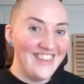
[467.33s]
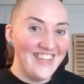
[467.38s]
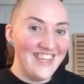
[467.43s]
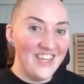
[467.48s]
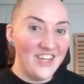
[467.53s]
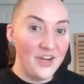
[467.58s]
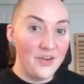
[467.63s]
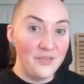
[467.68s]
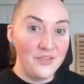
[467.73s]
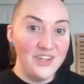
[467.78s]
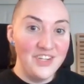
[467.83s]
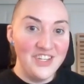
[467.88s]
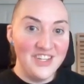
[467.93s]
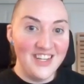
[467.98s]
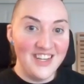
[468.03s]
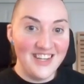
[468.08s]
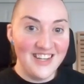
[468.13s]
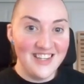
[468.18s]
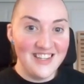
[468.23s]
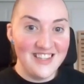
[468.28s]
the
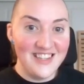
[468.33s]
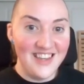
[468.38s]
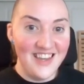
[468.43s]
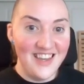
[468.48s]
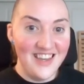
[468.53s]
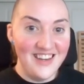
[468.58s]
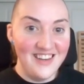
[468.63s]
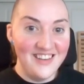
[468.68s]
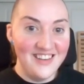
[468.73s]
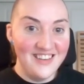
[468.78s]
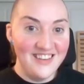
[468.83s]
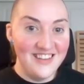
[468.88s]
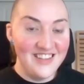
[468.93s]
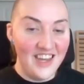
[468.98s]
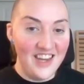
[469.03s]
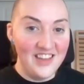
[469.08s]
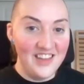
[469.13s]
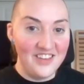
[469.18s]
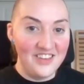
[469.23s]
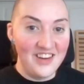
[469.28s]
originating side,
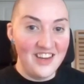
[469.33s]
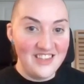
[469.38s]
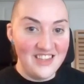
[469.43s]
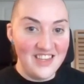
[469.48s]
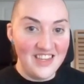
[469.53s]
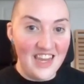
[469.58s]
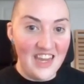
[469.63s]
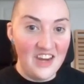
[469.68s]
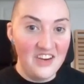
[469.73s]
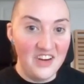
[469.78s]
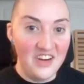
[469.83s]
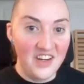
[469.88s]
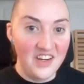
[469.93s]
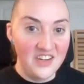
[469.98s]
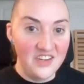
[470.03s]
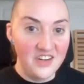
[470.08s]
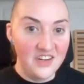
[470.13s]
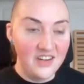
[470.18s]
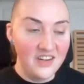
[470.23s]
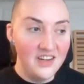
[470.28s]
Tyler as a
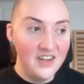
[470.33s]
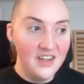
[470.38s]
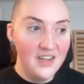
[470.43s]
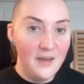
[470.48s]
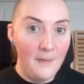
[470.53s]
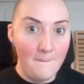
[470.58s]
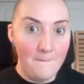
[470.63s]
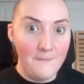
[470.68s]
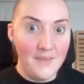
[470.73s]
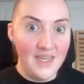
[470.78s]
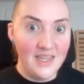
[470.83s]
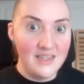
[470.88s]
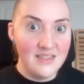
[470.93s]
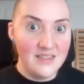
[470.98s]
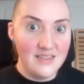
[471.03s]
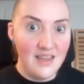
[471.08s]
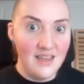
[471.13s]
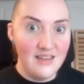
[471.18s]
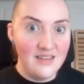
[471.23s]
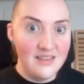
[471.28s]
character,
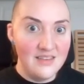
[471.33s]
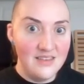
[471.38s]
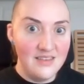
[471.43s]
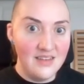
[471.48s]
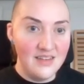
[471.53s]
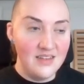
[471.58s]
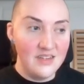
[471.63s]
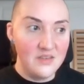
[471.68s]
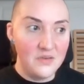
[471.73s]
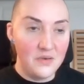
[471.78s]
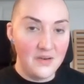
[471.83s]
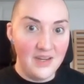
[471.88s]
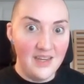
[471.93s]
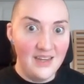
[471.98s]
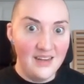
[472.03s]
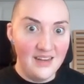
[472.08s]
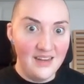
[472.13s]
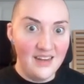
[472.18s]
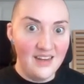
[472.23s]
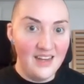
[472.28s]
makes sense and is
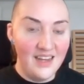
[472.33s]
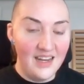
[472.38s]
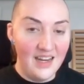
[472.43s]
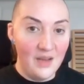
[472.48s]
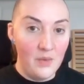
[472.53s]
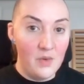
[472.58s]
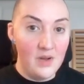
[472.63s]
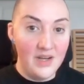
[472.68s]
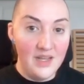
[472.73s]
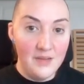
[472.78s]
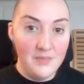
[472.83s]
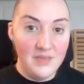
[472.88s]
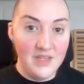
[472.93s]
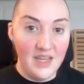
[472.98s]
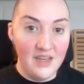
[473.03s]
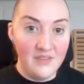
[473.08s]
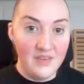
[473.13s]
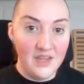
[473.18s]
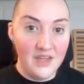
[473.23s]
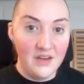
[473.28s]
organic, and I want him
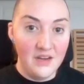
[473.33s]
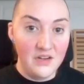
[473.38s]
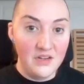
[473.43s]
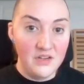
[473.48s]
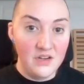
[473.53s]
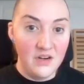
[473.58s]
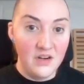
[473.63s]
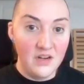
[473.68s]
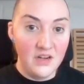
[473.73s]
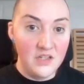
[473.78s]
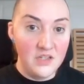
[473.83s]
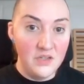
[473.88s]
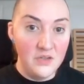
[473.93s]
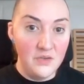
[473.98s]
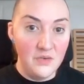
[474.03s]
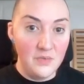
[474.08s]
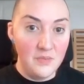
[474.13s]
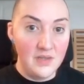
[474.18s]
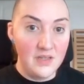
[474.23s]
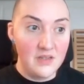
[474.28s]
to have a character arc
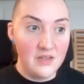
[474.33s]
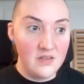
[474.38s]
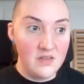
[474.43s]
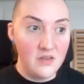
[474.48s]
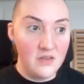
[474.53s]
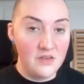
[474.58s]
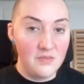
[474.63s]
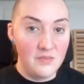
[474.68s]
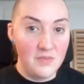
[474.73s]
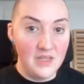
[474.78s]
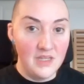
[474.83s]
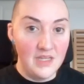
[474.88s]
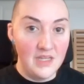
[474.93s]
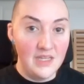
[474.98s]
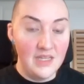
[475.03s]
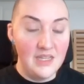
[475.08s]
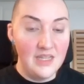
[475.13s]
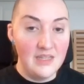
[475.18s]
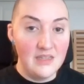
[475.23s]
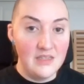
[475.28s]
too, because
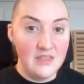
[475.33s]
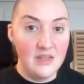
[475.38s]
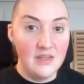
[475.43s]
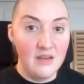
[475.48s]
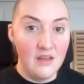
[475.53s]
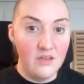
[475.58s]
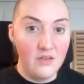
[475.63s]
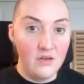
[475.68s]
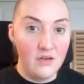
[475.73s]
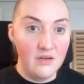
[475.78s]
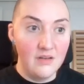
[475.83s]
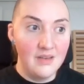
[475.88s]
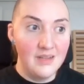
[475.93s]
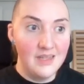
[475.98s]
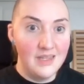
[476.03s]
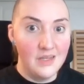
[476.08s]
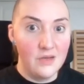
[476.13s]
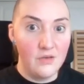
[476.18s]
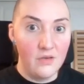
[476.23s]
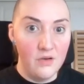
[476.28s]
ultimately he is another
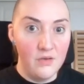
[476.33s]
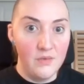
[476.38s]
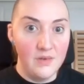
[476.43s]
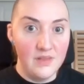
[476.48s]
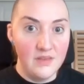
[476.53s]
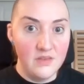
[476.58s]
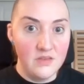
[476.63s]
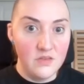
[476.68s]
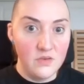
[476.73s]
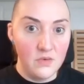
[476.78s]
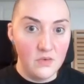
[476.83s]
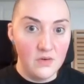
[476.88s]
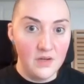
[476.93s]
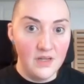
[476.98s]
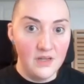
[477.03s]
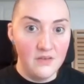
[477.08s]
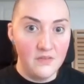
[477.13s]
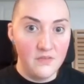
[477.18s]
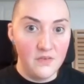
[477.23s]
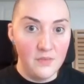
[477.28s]
hero in the
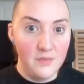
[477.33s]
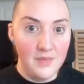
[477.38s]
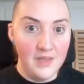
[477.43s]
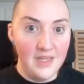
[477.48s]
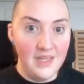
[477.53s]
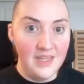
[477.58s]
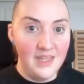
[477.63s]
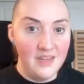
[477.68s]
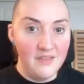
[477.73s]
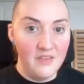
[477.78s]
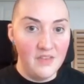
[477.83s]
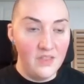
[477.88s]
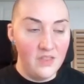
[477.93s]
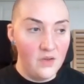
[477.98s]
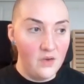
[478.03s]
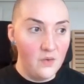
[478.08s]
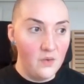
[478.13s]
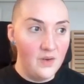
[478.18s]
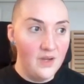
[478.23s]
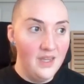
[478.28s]
story for me, even
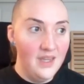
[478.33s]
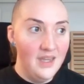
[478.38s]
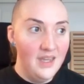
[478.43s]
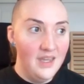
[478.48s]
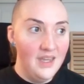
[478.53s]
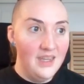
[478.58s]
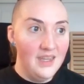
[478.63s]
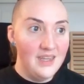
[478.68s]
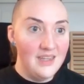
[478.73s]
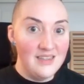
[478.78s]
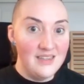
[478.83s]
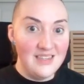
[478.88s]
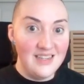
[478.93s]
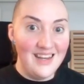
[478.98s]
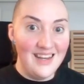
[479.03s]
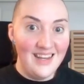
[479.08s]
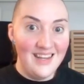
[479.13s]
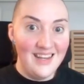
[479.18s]
though he's an